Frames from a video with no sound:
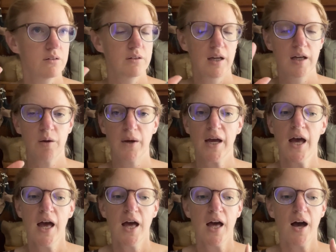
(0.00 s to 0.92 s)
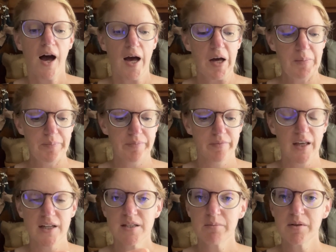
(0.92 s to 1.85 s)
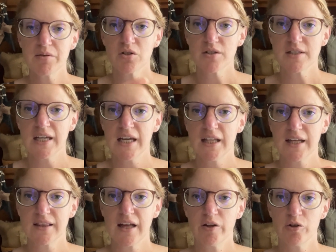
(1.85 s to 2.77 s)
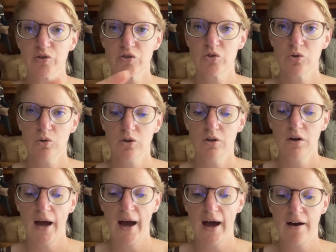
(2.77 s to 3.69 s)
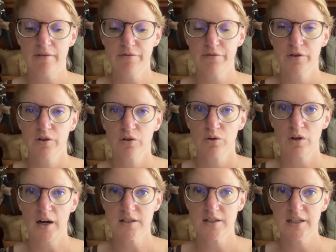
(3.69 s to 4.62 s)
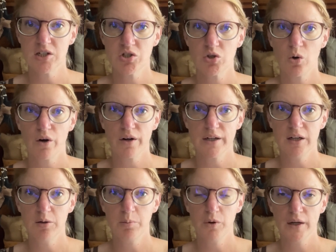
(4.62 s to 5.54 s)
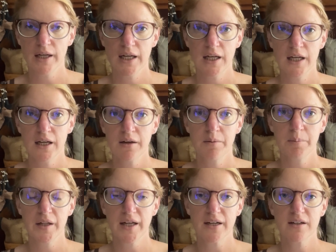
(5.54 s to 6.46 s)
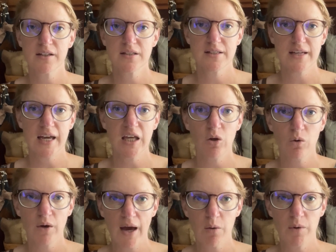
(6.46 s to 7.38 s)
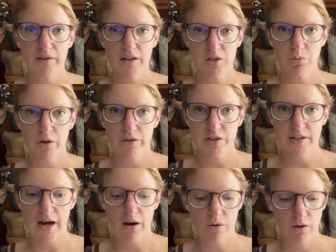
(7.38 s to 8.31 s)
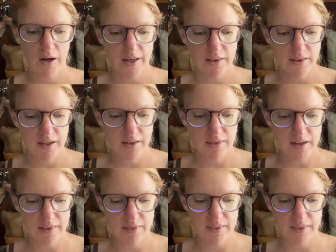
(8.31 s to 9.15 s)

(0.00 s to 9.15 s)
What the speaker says: anyway, sometimes you'll see like that little stool have cross stitch or a needlepoint in it. But like, say you get one that's roached out. I think that